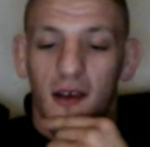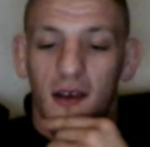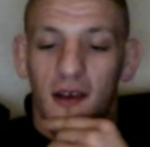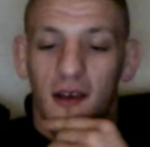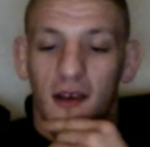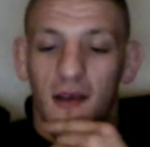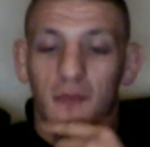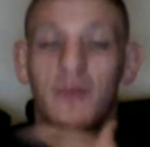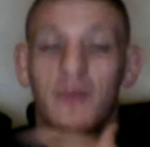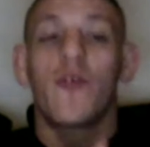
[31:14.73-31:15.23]

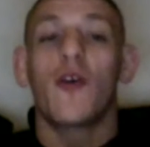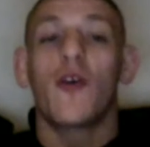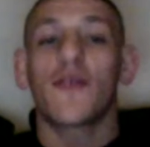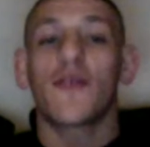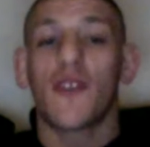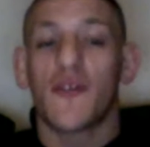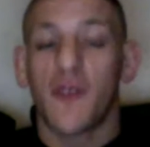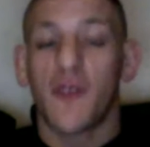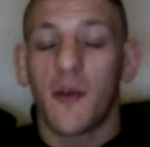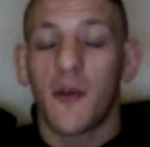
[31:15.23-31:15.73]
before I
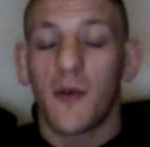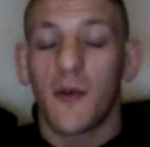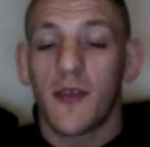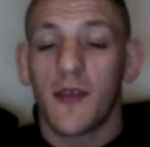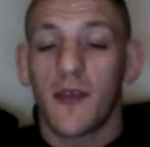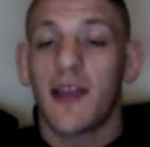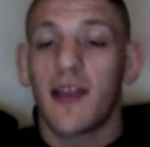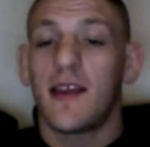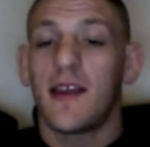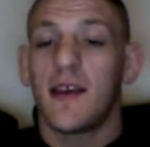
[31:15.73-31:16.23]
started training with
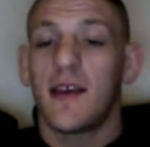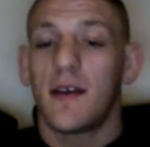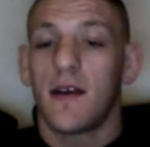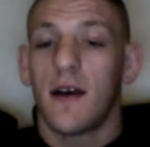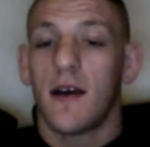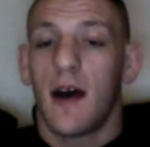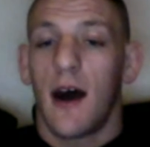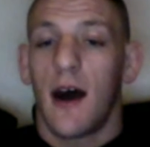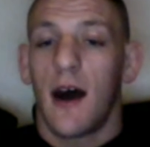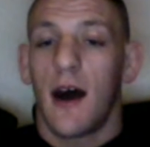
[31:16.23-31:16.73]
Andy,
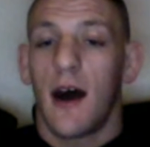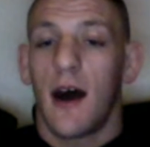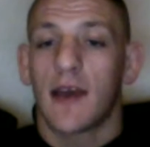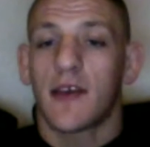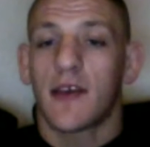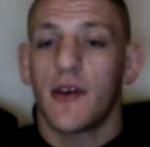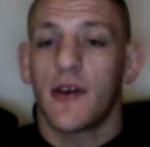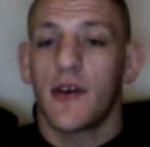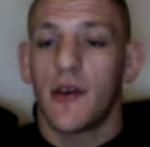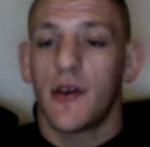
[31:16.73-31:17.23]
I
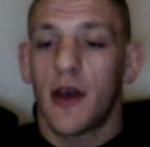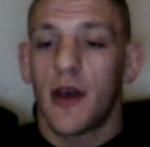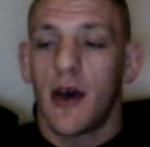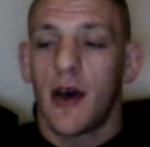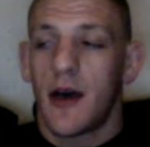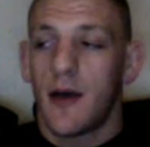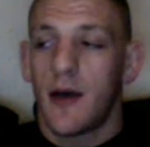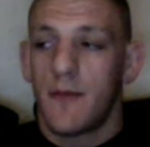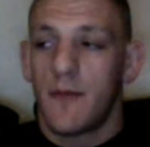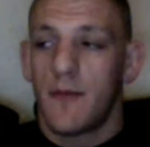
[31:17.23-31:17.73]
could
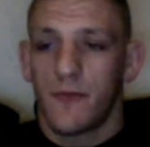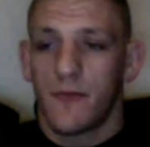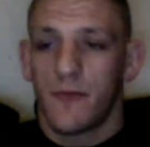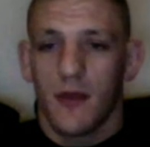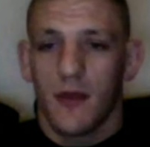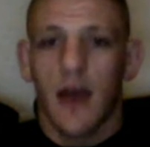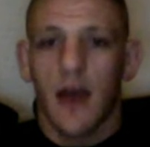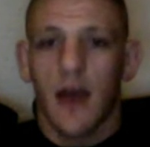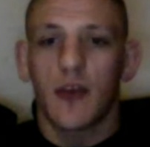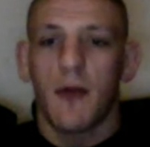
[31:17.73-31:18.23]

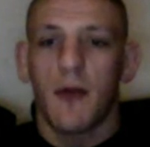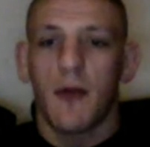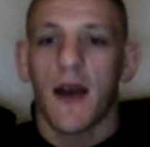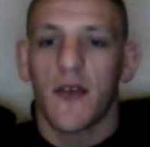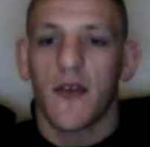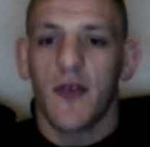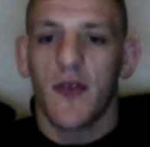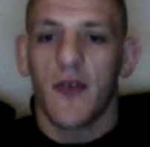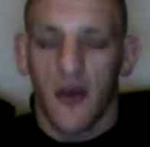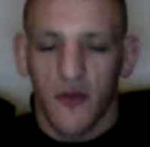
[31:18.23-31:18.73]

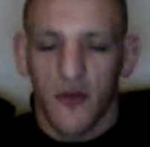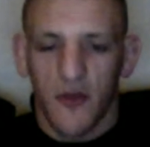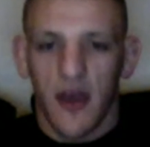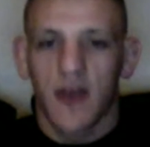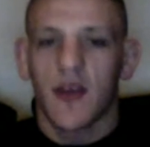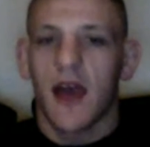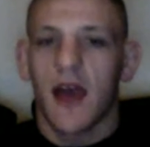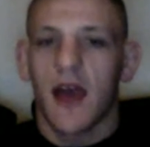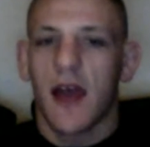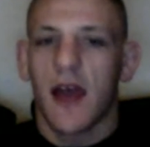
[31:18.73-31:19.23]
box. I
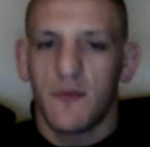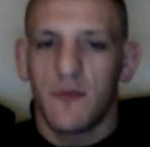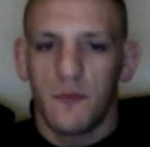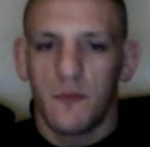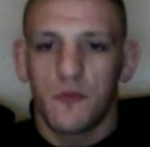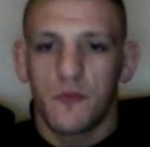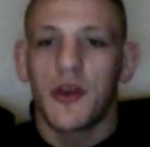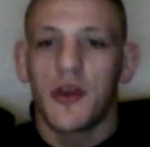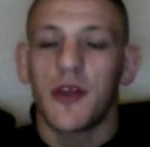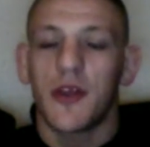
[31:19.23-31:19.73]
had
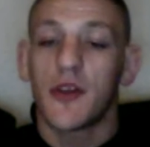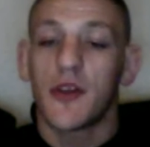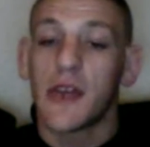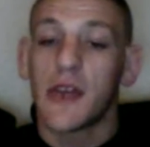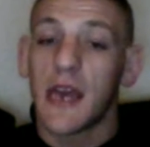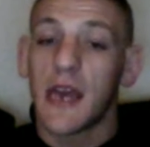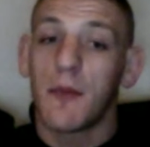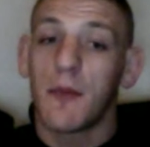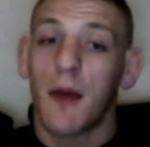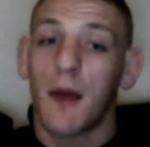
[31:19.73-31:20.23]
pretty
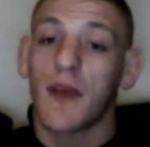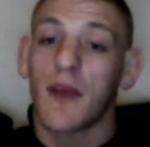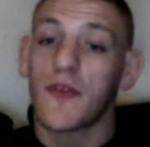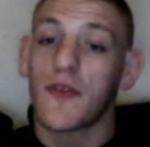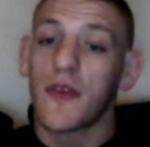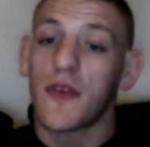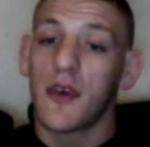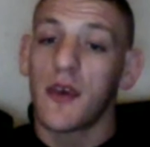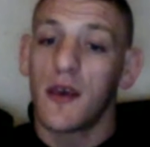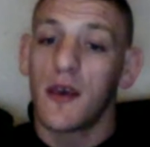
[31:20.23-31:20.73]
good
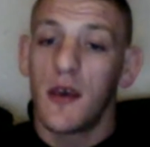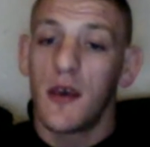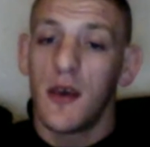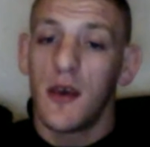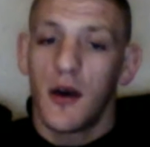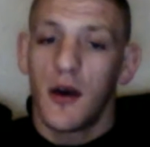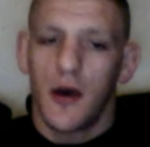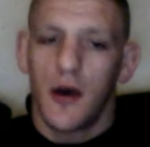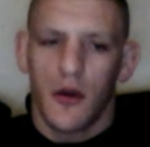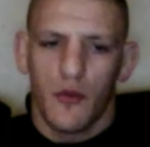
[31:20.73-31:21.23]
kickboxing.
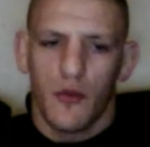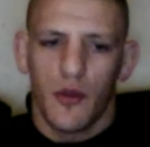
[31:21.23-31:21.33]
From